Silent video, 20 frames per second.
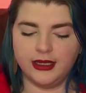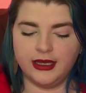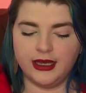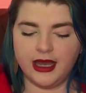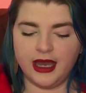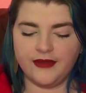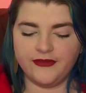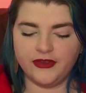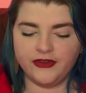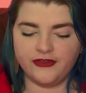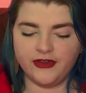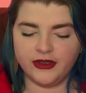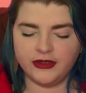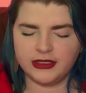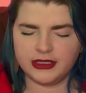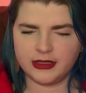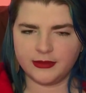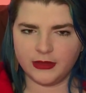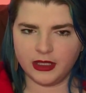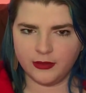"Have you found
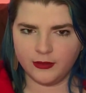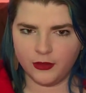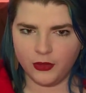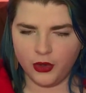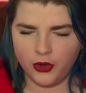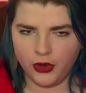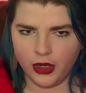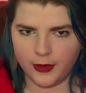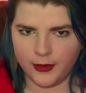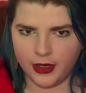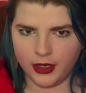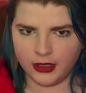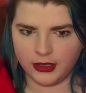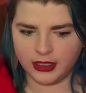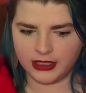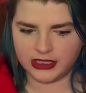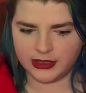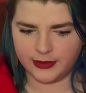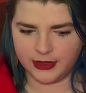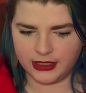something more about
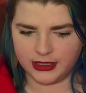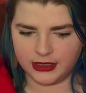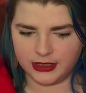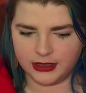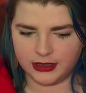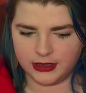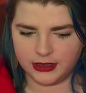Elizabeth?"